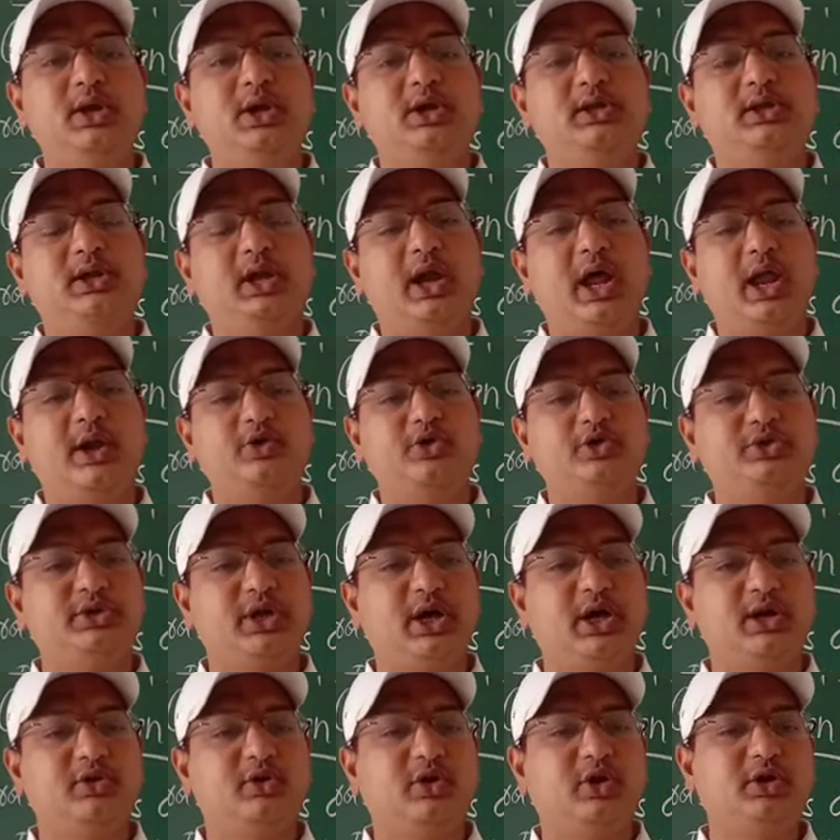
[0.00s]
The Llanos
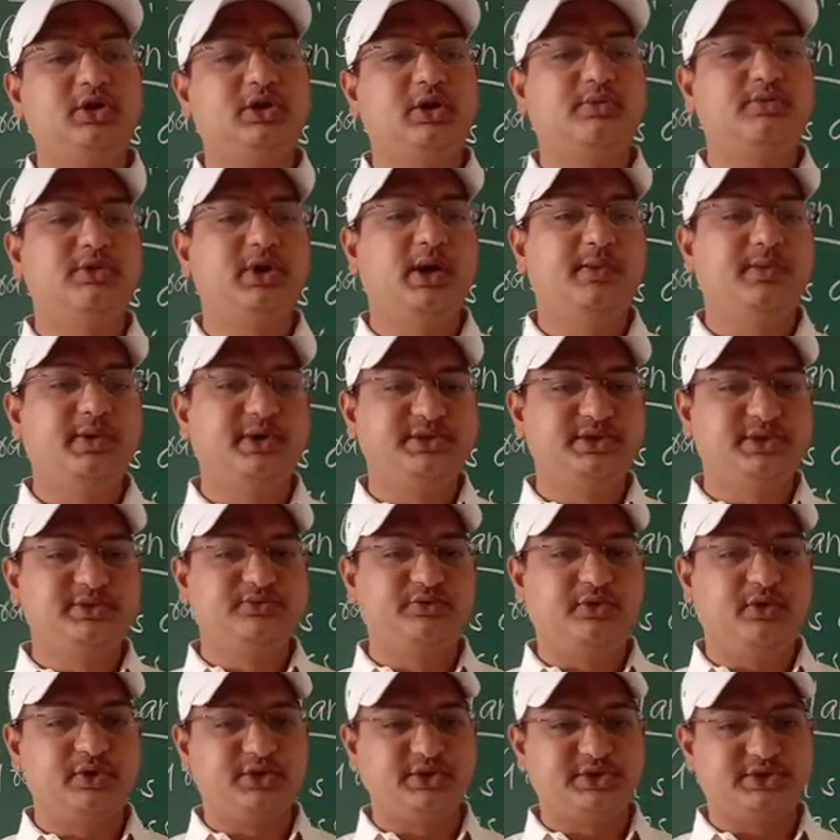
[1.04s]
are north of the Amazon
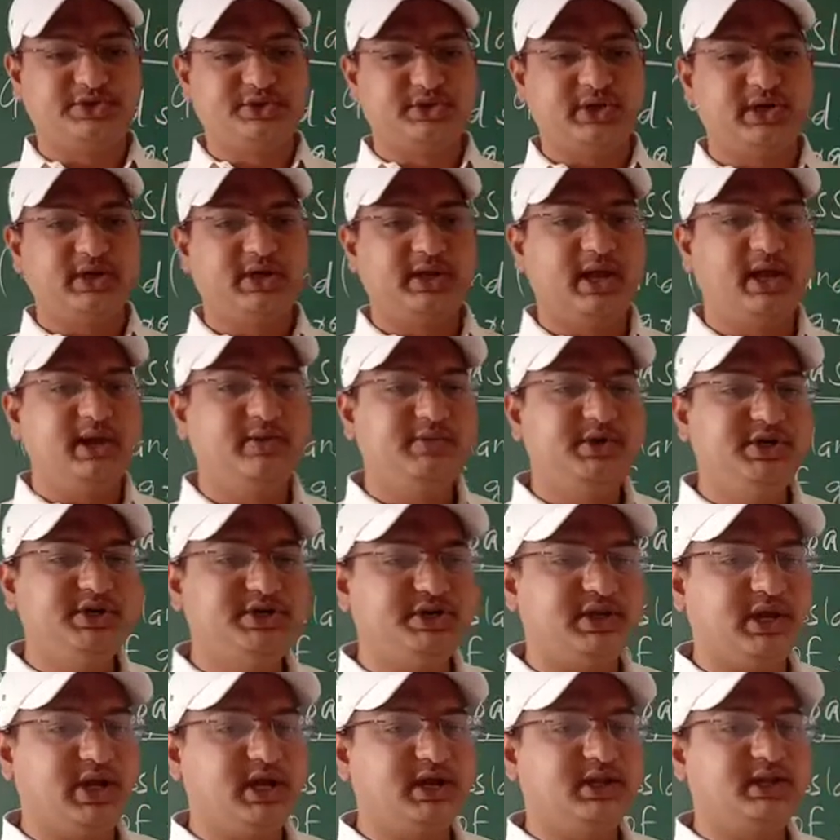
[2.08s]
forest and can be
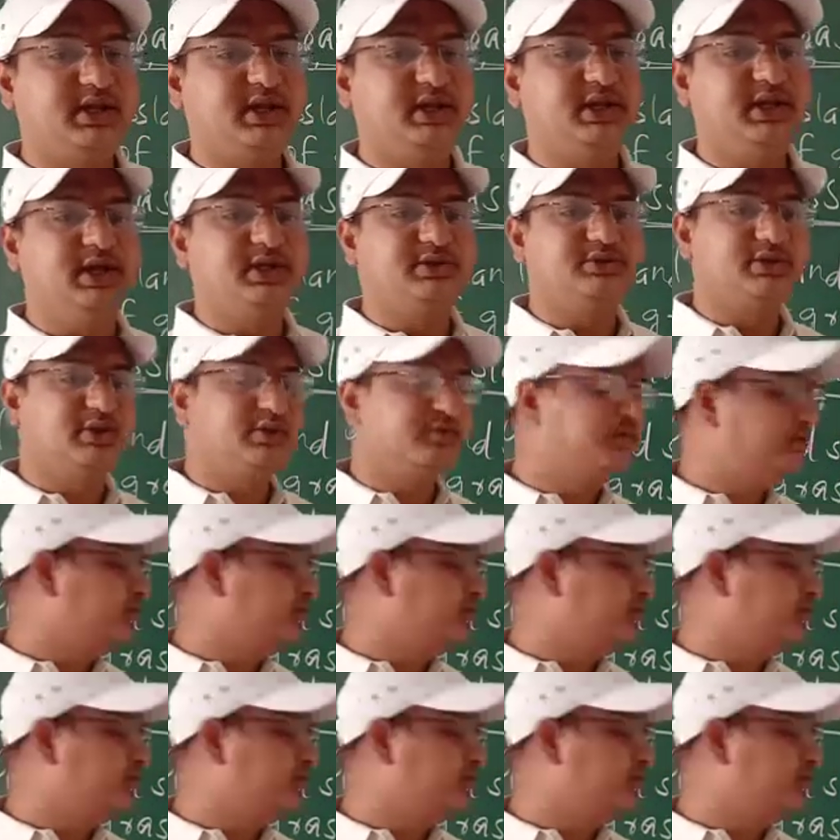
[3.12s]
shared the areas of